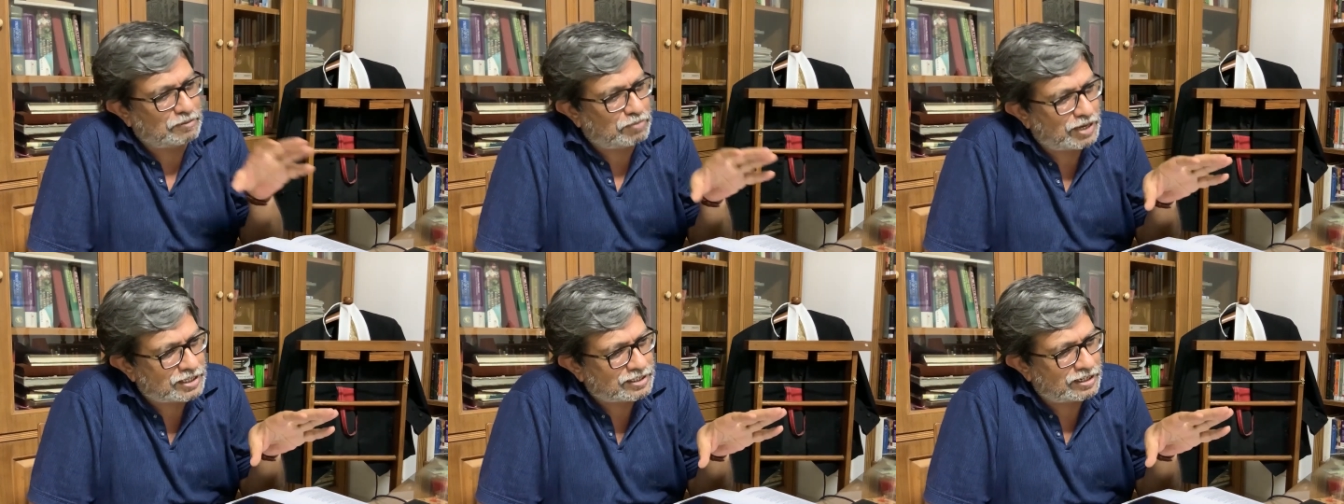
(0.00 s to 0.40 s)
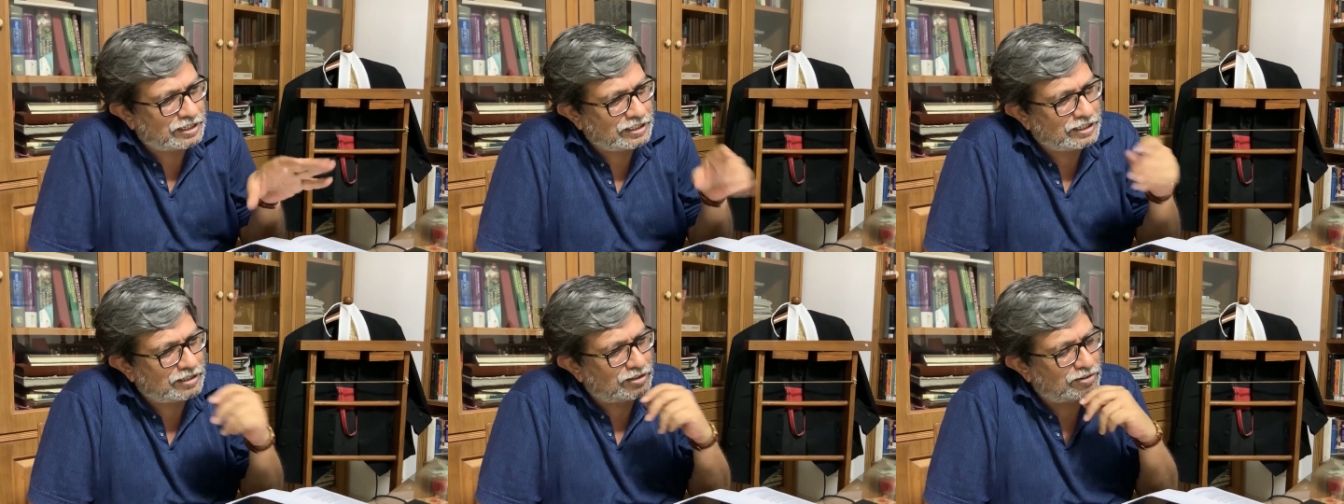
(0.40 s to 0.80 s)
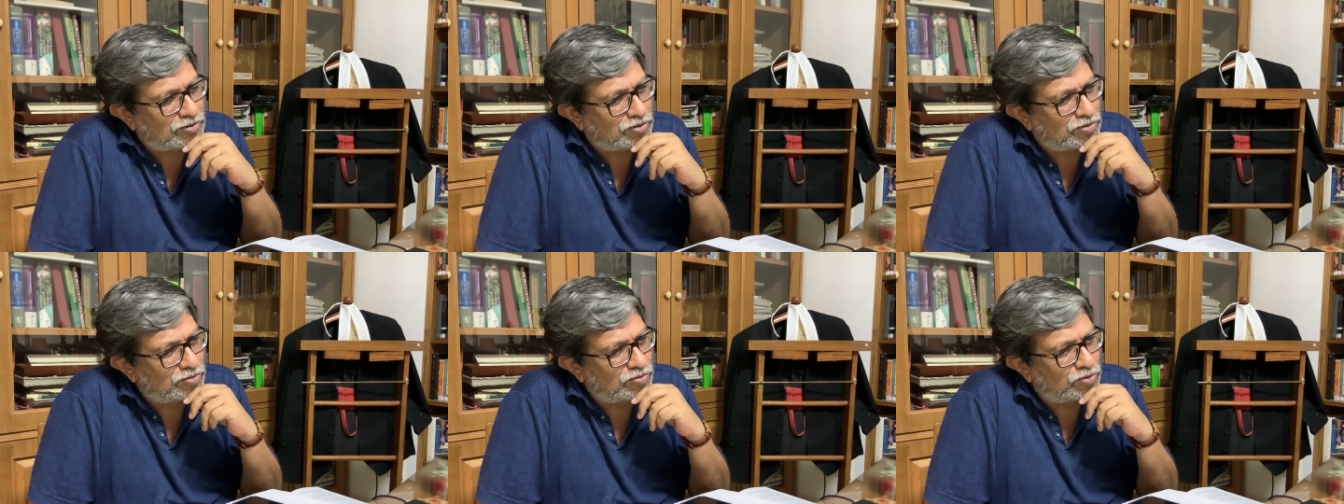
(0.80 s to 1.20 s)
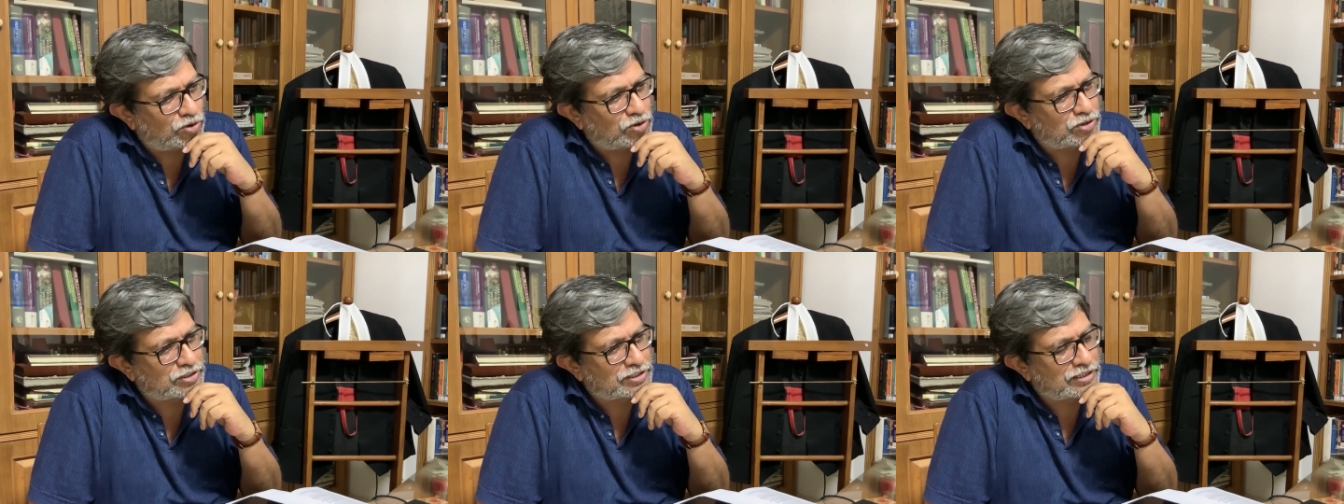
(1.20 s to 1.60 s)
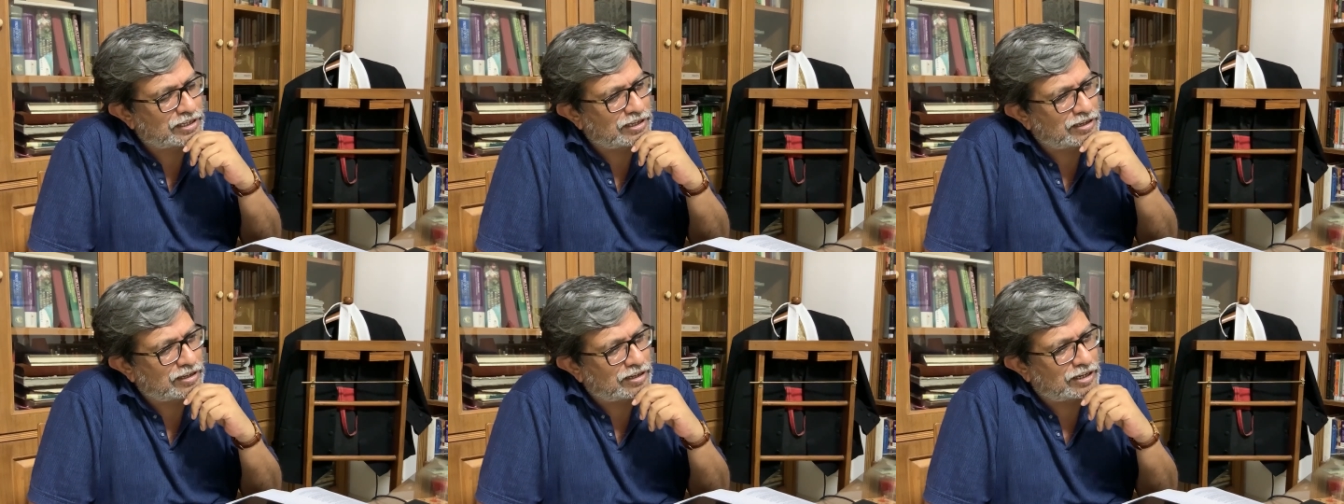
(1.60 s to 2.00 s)
This Abbas Ali was
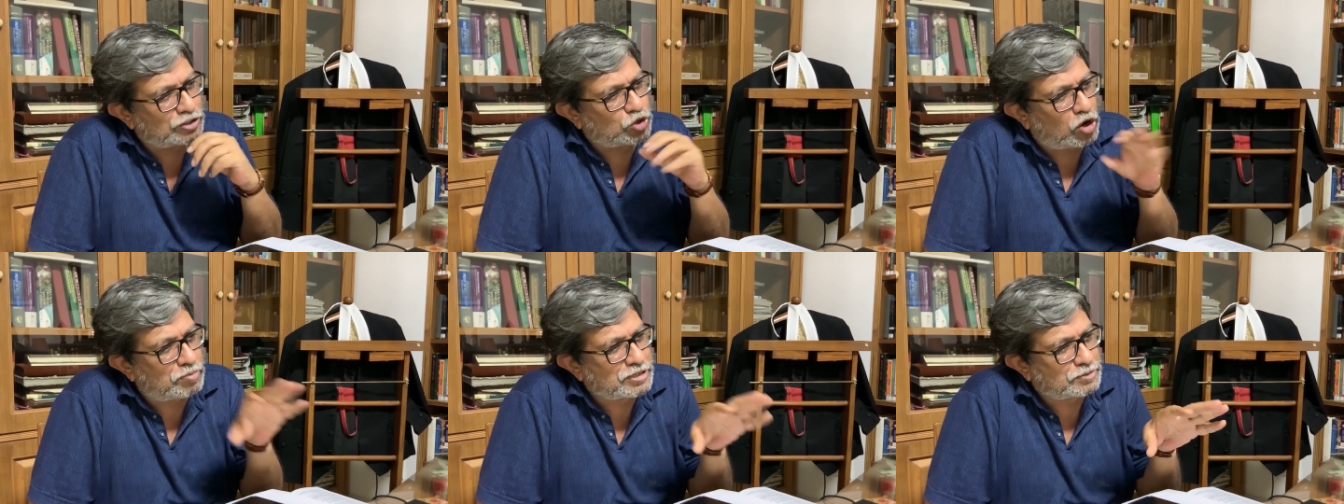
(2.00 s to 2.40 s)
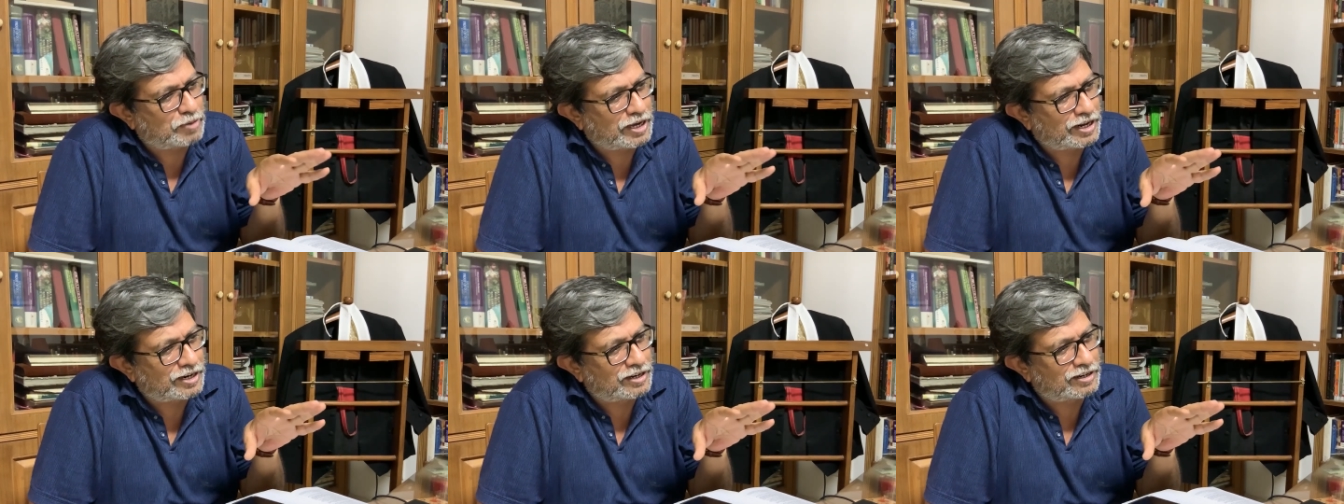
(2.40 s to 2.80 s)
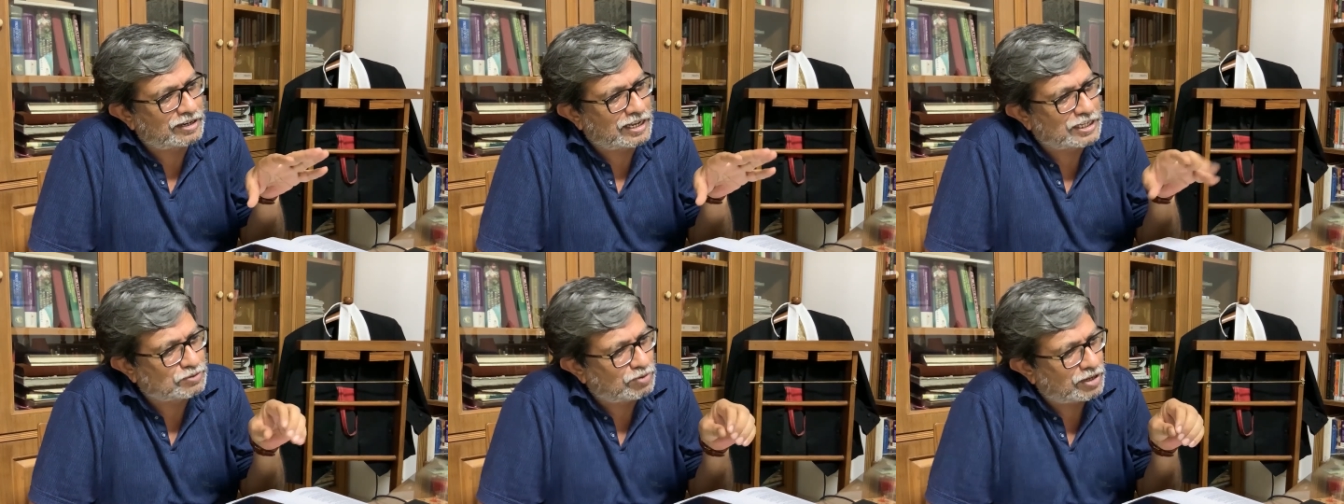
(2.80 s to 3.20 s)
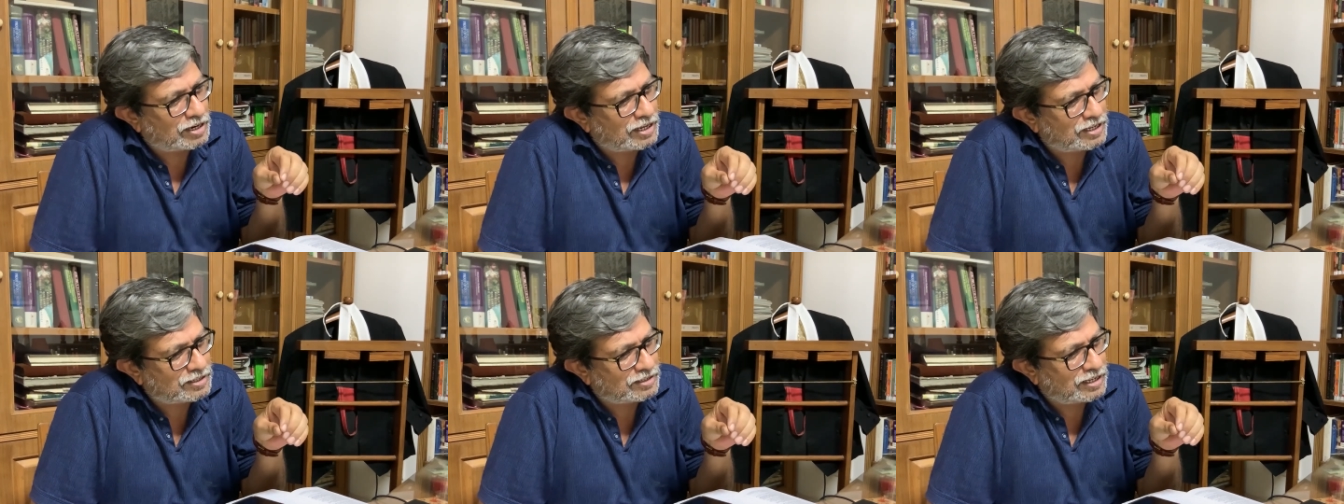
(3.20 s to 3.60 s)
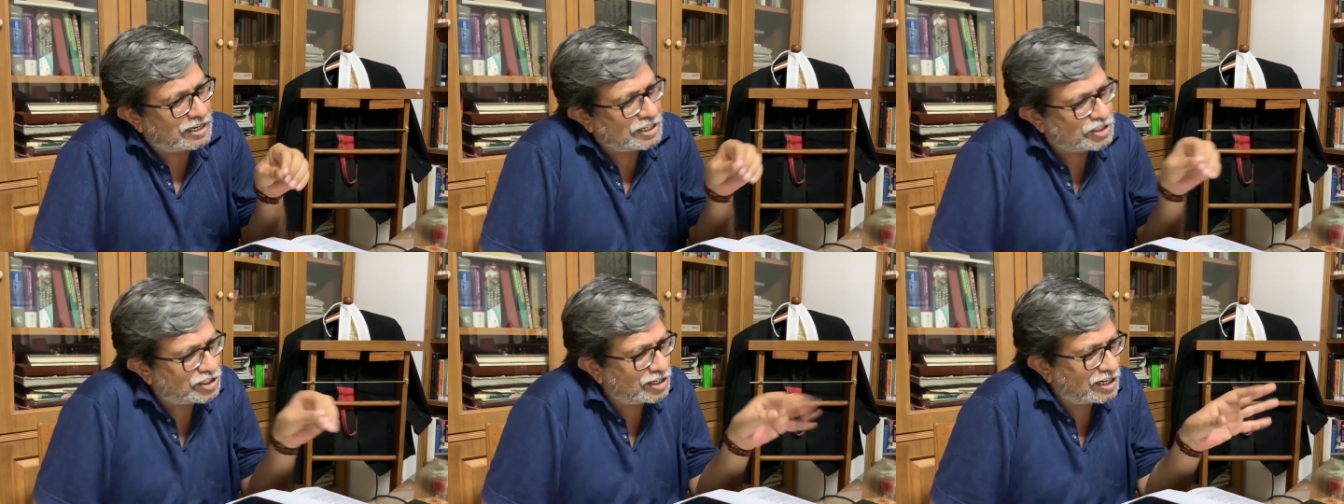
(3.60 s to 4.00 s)
a job aspirant as far
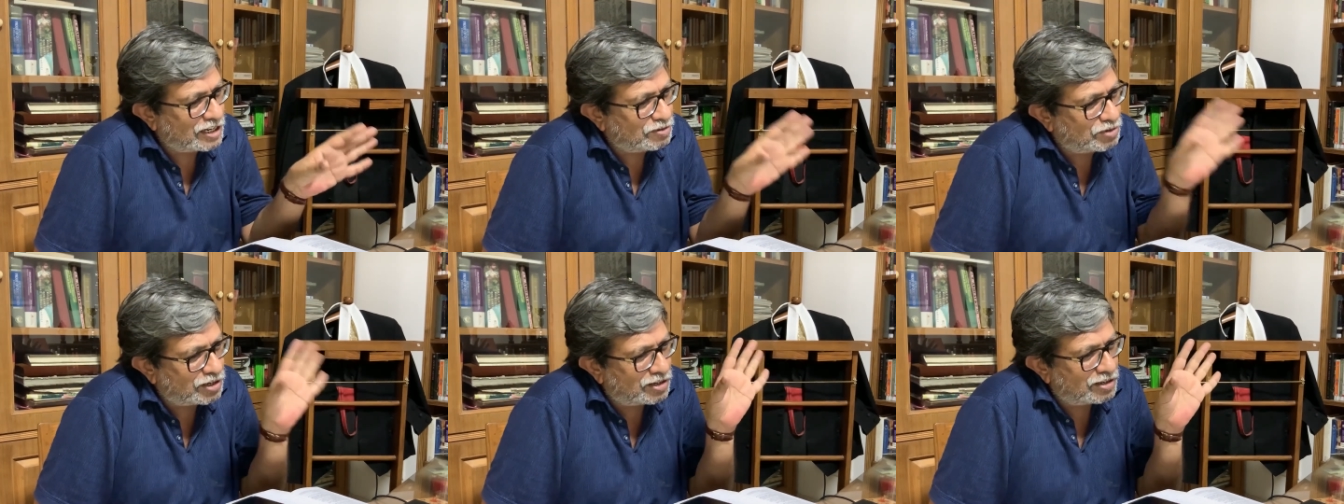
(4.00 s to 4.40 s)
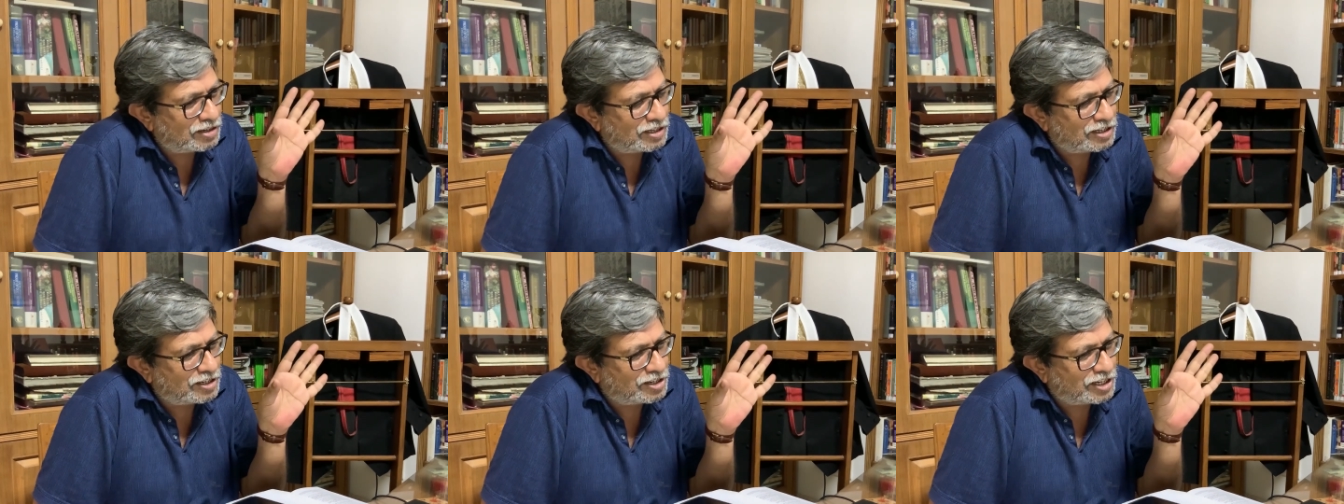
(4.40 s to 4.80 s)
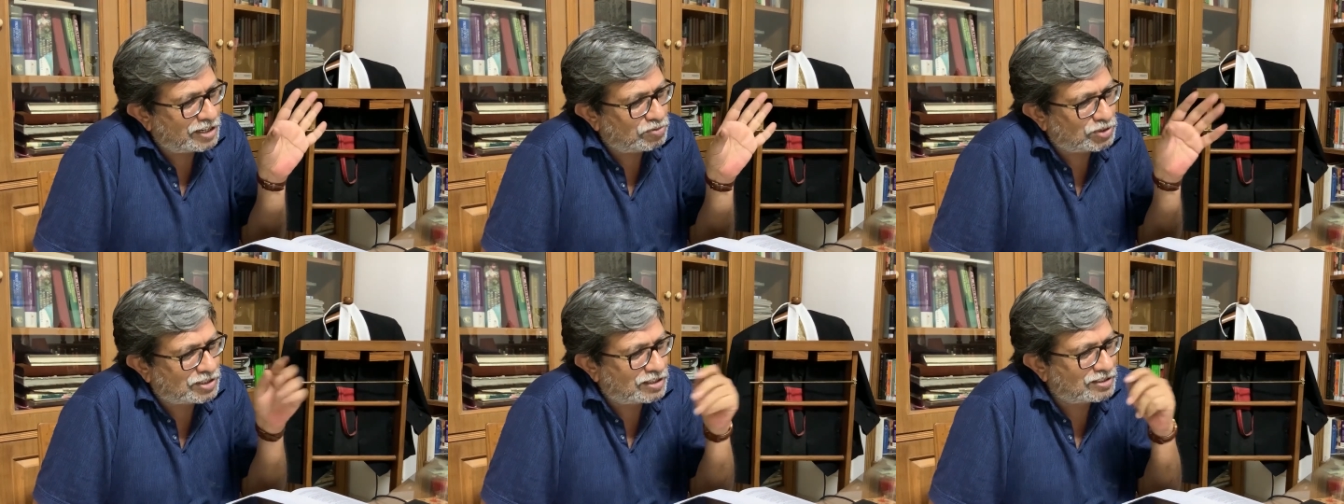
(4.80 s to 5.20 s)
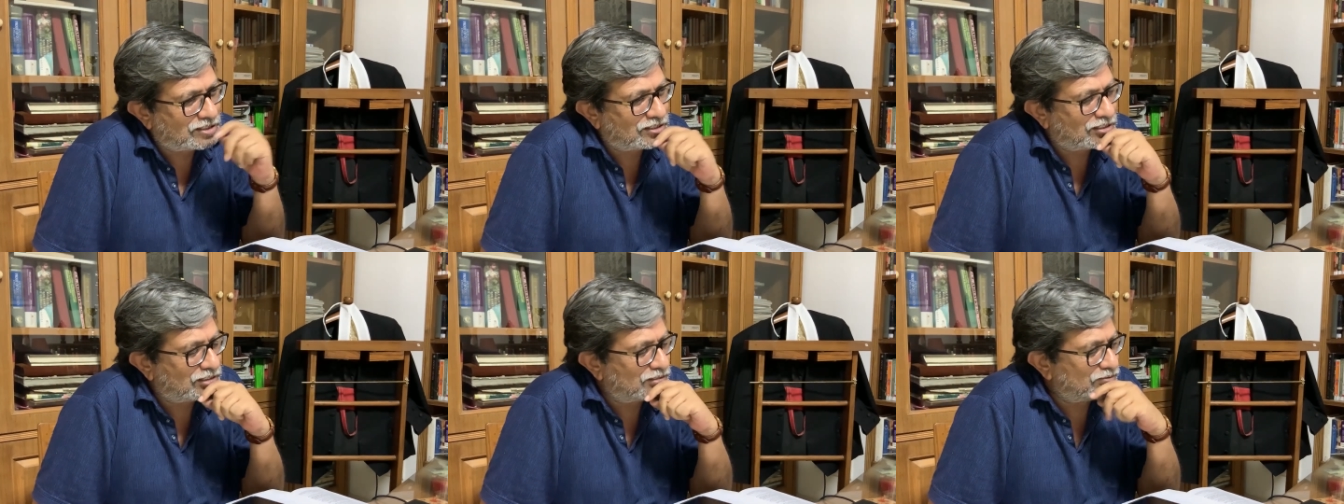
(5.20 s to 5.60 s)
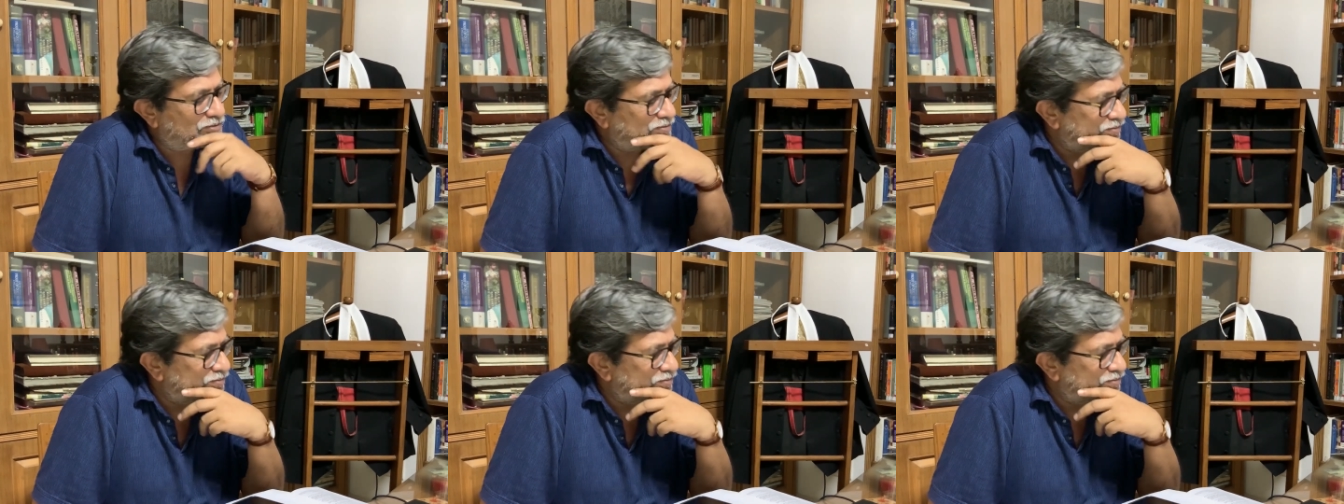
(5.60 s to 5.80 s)
as an engine driver in a train was concerned.